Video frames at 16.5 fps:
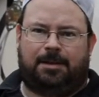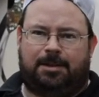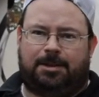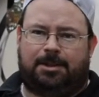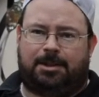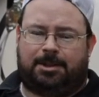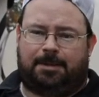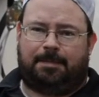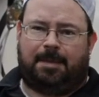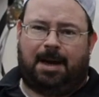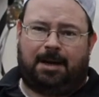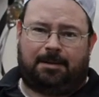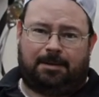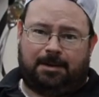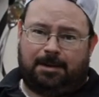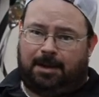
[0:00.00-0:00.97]
It's just a
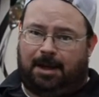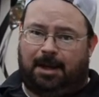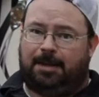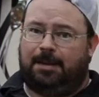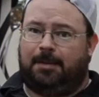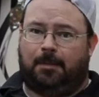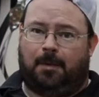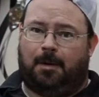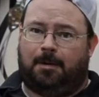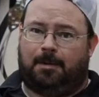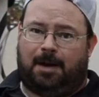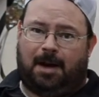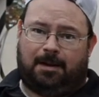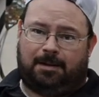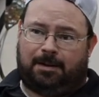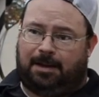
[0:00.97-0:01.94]
matter of getting the water
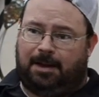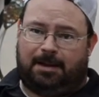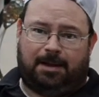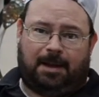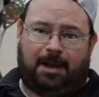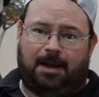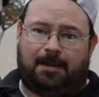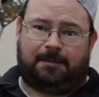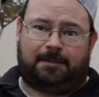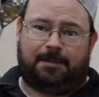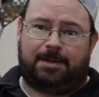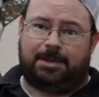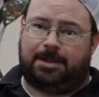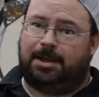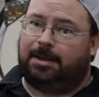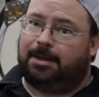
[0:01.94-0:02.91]
out, getting the
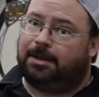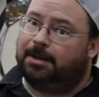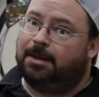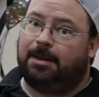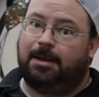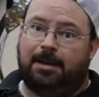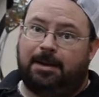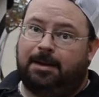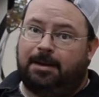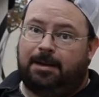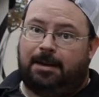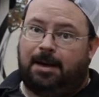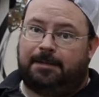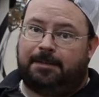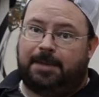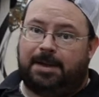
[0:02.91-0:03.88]
antifreeze in, and
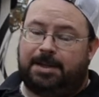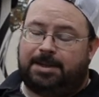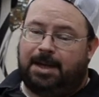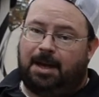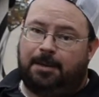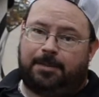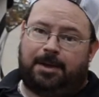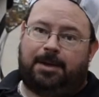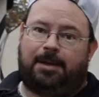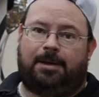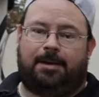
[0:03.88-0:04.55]
everybody's happy.